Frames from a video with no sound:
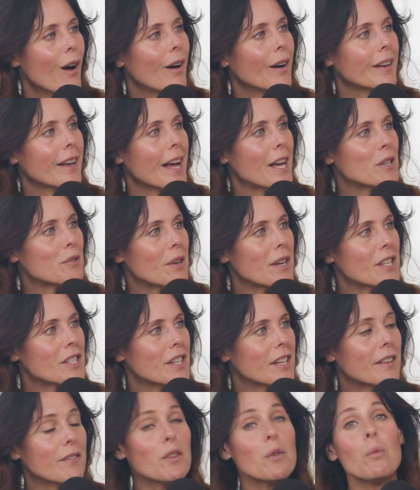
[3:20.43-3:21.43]
on
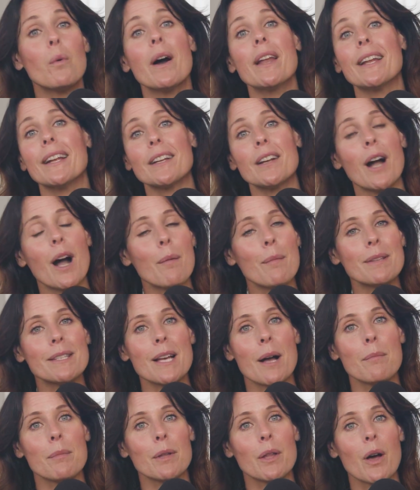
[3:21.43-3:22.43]
hydration. If you want it, comment
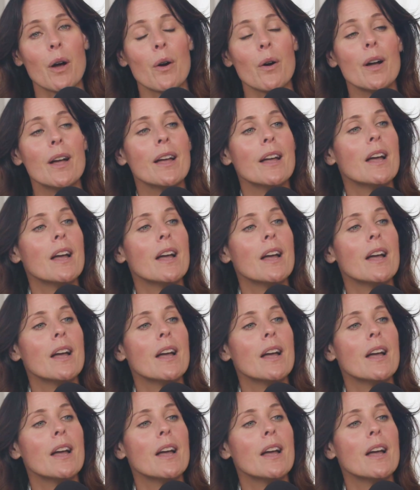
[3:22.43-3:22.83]
down below.